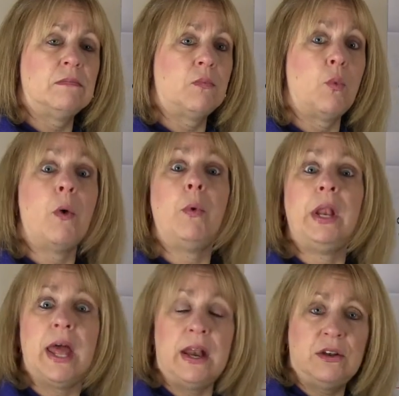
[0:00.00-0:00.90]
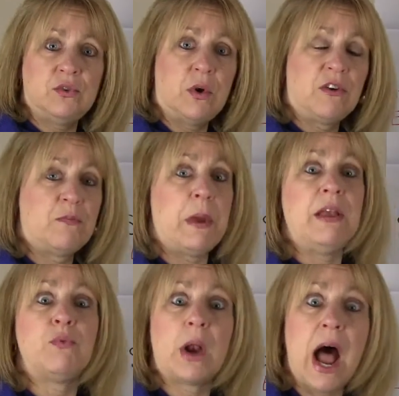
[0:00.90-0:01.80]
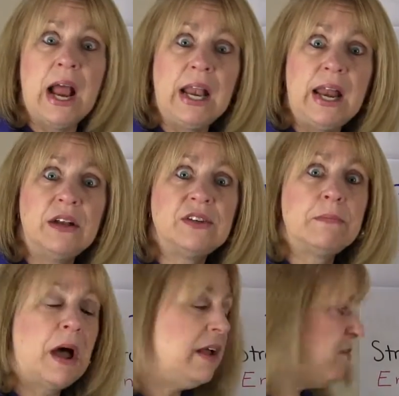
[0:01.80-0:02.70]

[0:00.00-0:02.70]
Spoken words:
what we let into our space, what I let into my